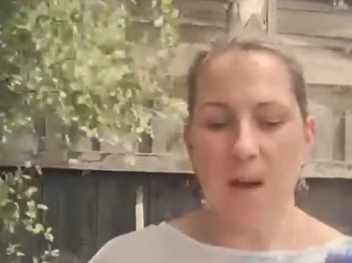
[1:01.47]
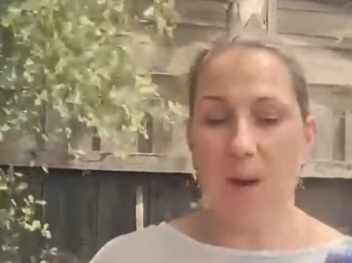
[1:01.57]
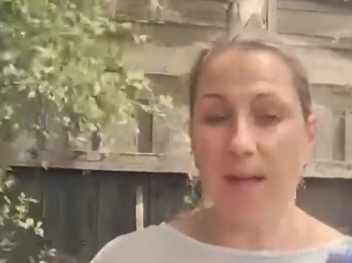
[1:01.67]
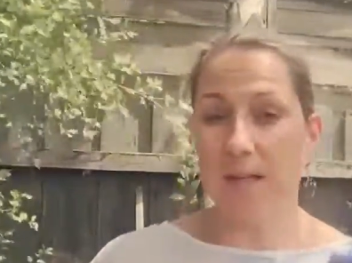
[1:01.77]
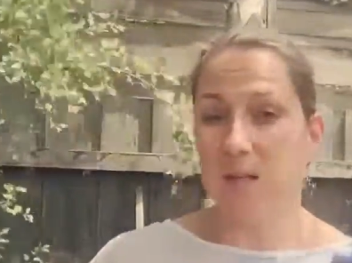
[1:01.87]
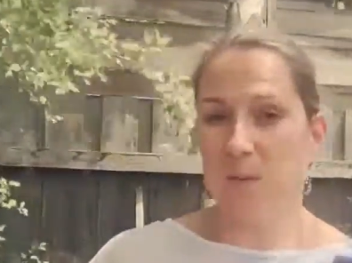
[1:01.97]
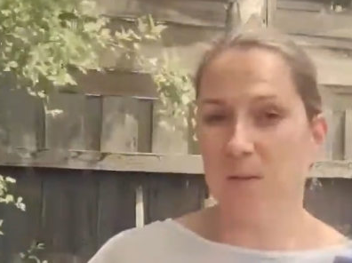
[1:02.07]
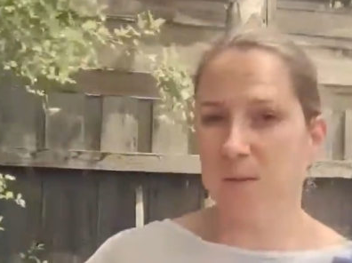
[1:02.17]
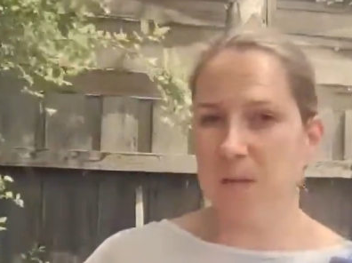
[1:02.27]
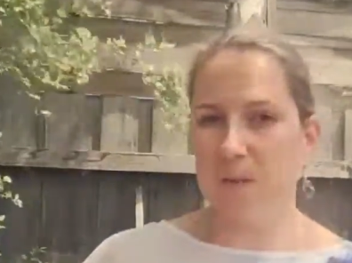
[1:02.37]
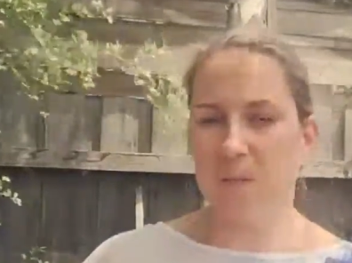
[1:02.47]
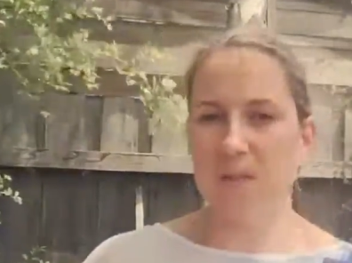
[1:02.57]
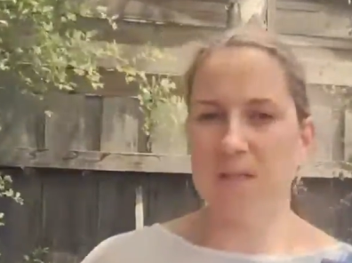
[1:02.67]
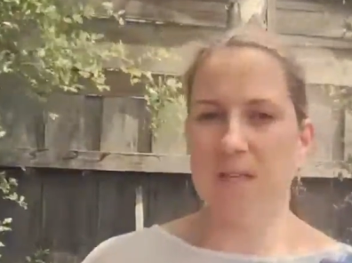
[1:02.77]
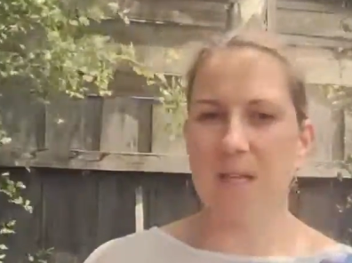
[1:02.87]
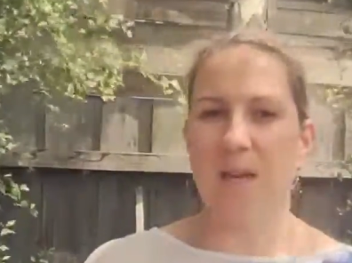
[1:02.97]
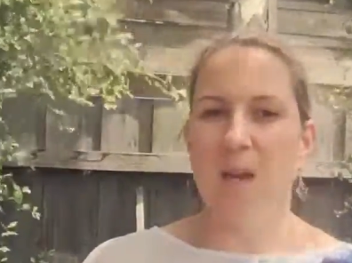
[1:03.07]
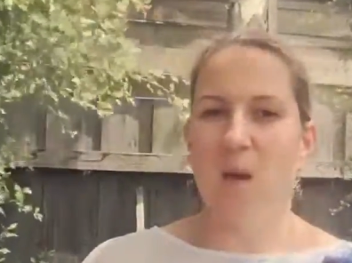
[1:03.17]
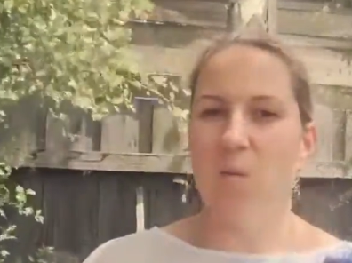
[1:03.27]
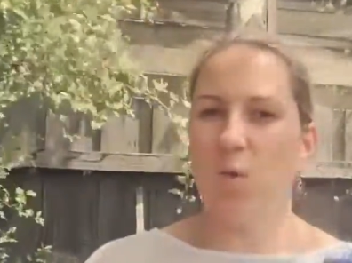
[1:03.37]
I can speak from experience here,
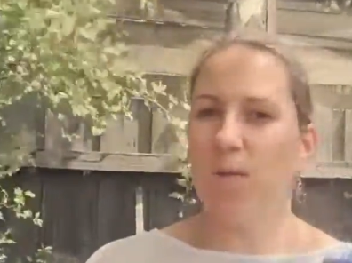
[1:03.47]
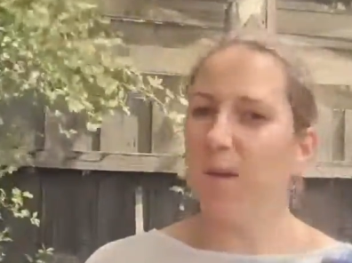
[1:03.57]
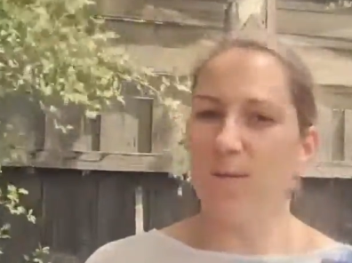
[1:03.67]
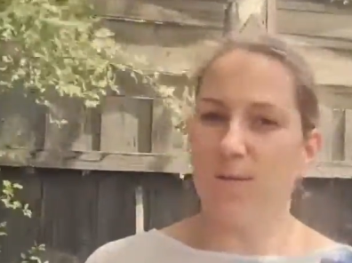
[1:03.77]
moving